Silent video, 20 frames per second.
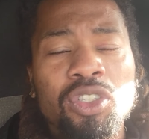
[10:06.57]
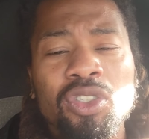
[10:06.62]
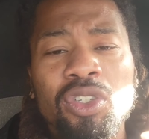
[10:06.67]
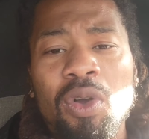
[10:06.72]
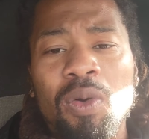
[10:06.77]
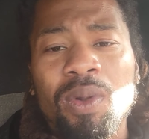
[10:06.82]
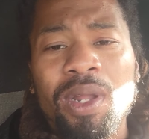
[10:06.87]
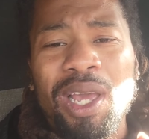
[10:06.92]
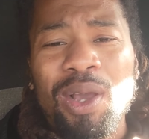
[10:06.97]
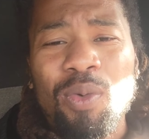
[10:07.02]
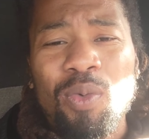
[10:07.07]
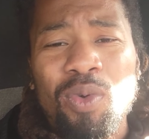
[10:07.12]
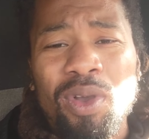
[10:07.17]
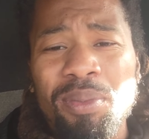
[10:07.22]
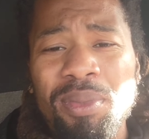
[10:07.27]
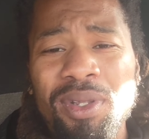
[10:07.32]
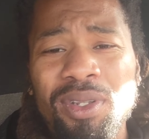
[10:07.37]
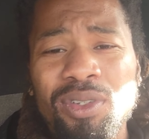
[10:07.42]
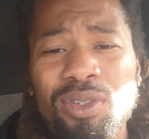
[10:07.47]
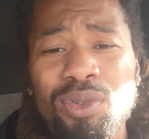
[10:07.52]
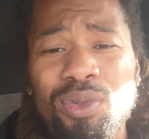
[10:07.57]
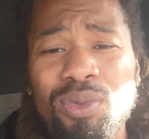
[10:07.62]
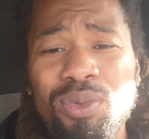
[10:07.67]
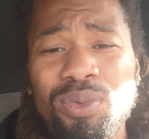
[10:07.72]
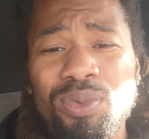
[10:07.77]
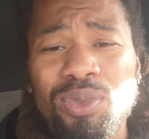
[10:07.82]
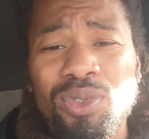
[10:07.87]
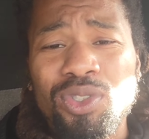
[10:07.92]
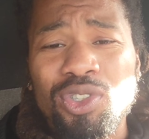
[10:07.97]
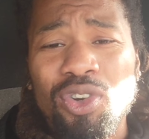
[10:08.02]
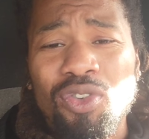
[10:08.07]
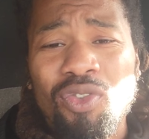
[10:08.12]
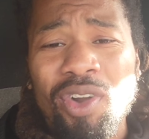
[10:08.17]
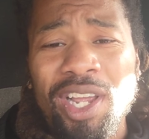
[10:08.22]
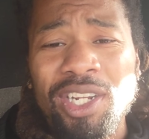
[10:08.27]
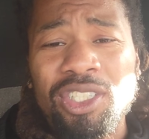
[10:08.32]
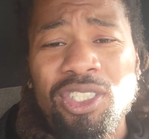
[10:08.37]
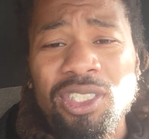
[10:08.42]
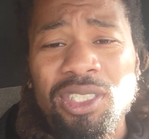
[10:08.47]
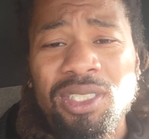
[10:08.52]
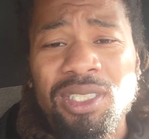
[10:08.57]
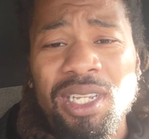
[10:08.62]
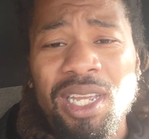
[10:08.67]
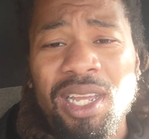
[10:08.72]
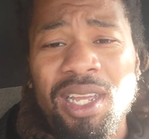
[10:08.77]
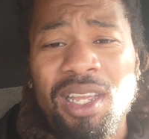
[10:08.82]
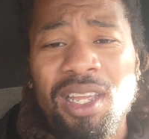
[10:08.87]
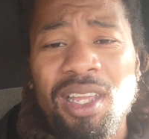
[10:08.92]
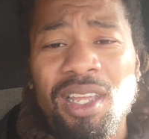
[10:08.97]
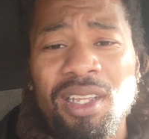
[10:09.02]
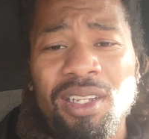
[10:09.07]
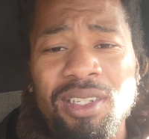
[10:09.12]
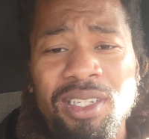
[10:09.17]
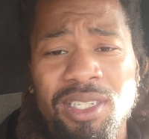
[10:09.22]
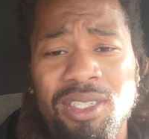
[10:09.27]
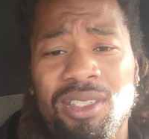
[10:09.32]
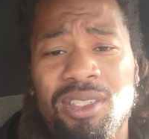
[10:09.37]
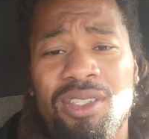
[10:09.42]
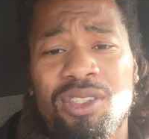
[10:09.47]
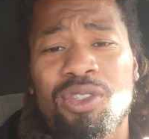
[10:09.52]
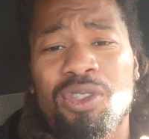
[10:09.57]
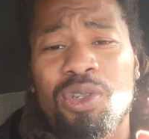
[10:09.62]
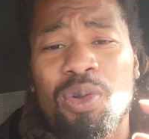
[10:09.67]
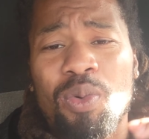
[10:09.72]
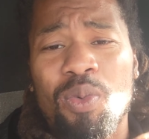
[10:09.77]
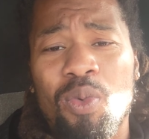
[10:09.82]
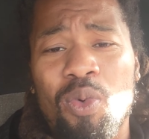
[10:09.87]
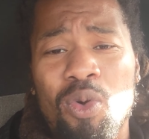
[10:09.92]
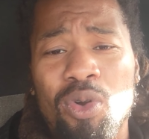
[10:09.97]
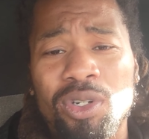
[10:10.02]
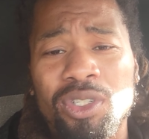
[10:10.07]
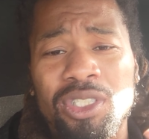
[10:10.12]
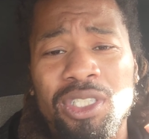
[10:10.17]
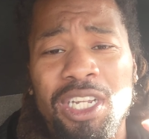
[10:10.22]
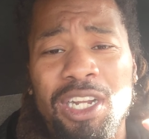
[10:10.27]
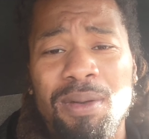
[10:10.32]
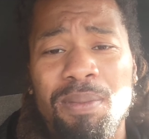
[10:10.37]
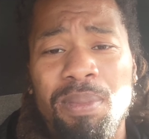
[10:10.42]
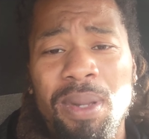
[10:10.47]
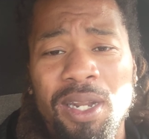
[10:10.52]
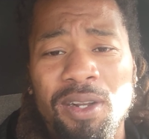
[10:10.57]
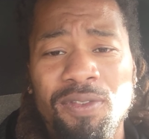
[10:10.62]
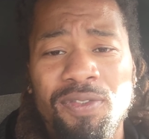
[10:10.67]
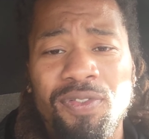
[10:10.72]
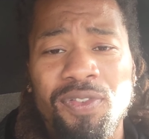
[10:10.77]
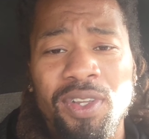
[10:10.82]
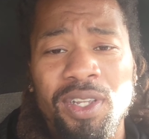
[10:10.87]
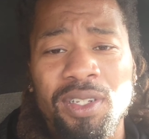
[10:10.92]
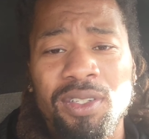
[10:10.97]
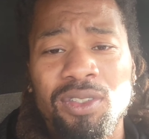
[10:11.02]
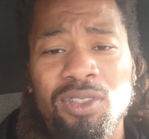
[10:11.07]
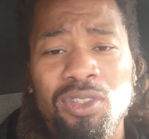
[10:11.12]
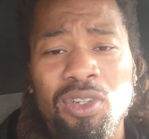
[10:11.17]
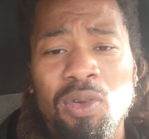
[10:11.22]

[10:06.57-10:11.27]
Don't let women use your righteousness towards their benefit.